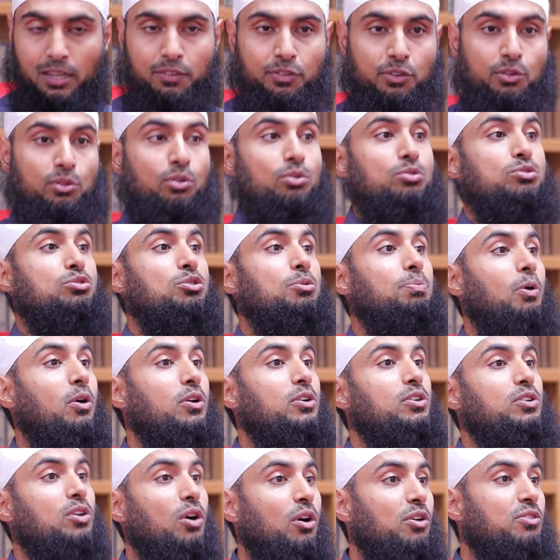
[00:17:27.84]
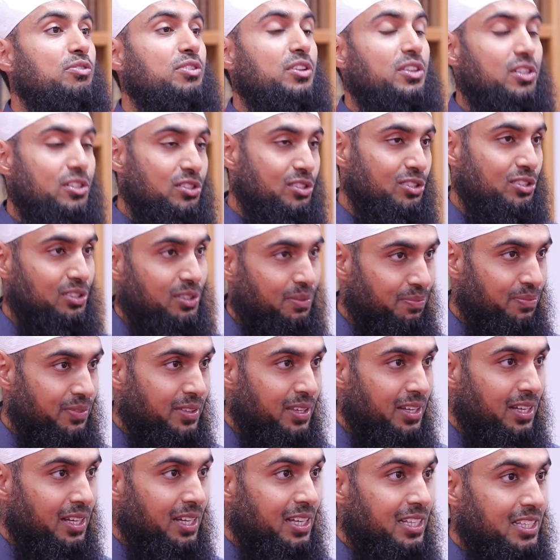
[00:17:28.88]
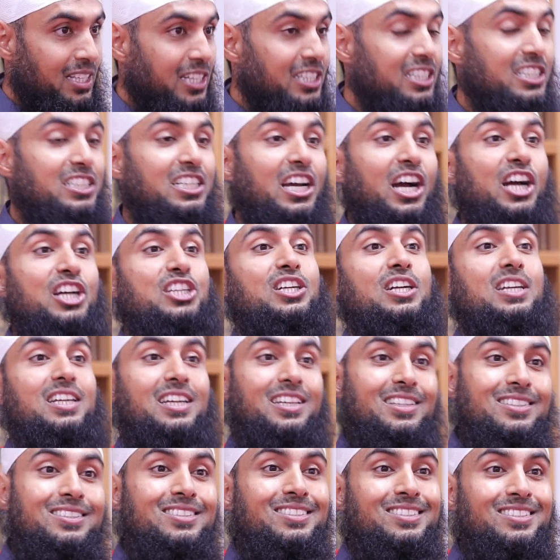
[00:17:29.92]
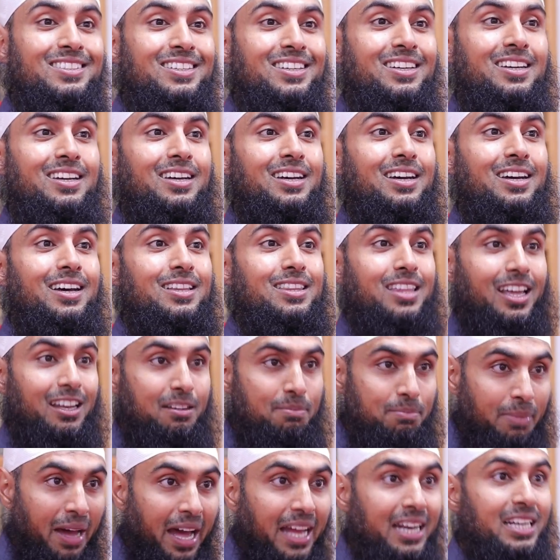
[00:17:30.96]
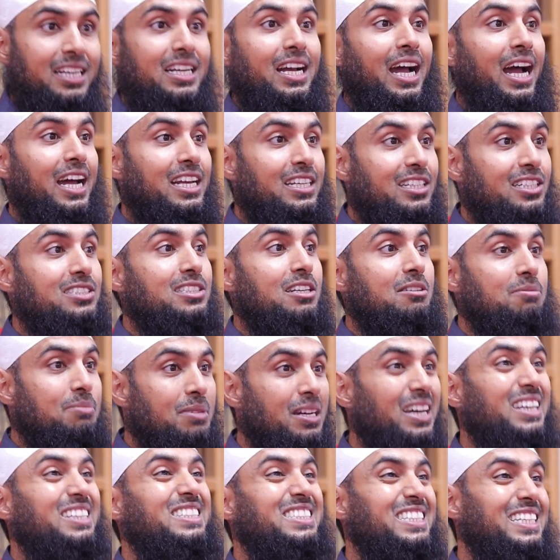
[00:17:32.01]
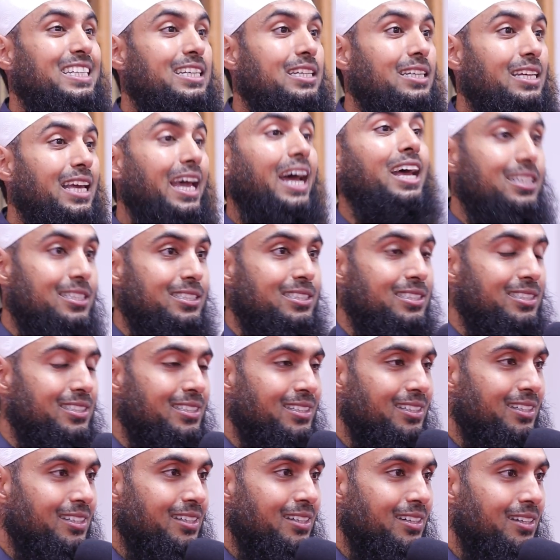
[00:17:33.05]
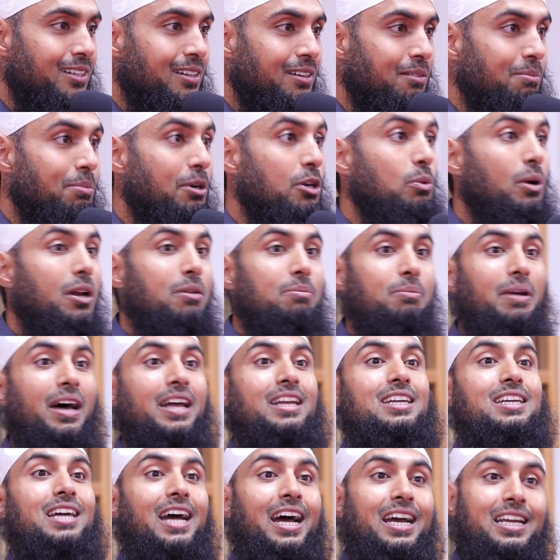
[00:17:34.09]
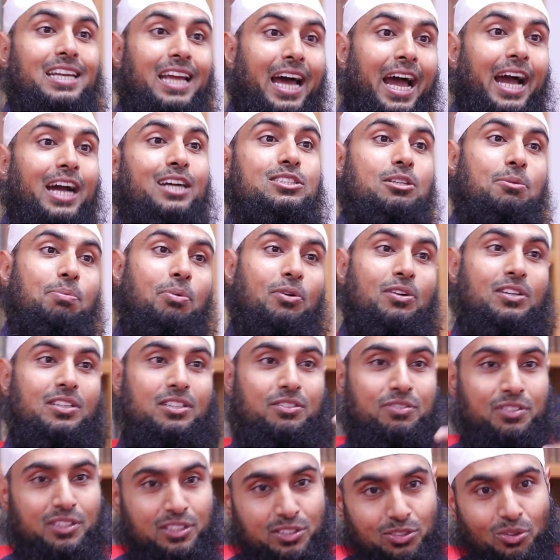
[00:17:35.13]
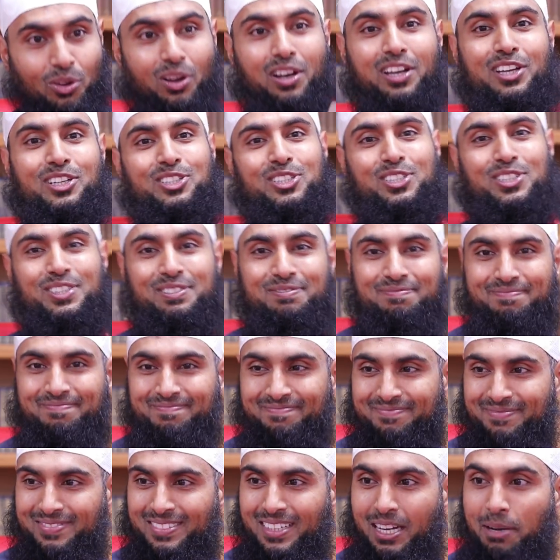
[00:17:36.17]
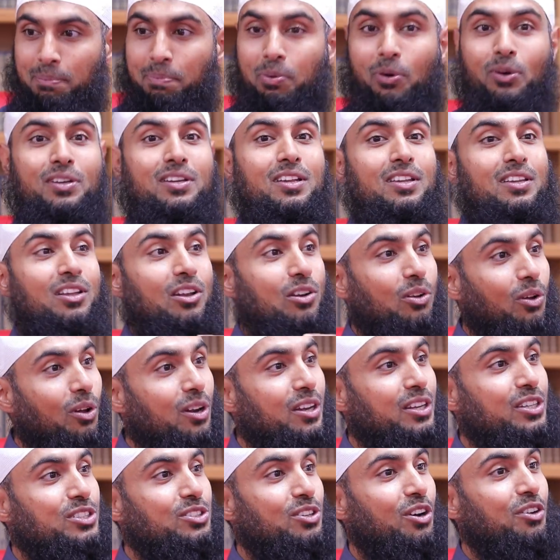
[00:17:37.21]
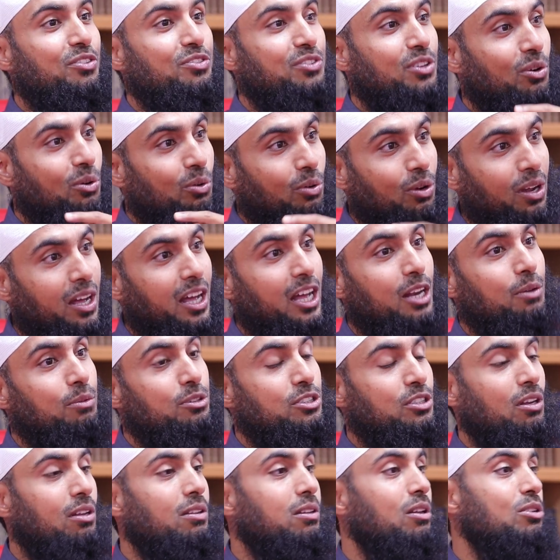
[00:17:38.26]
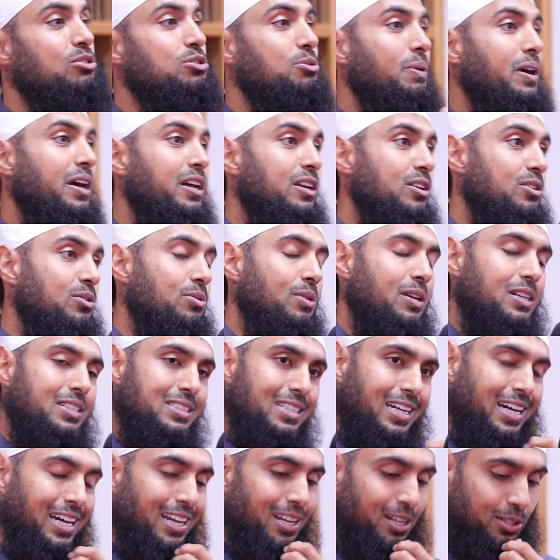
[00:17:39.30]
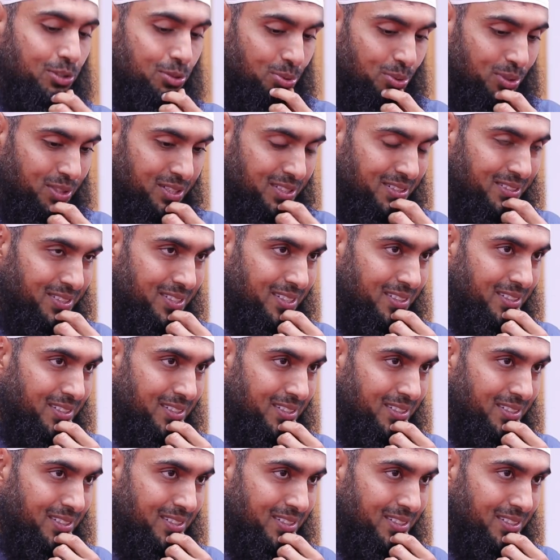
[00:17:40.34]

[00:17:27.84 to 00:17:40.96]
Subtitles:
For those who ponder over this, the deduction is that mankind is a mercy, yes, but when mankind acts upon revealed knowledge, upon the knowledge of the Qur'an which Allah subhanahu wa ta'ala taught.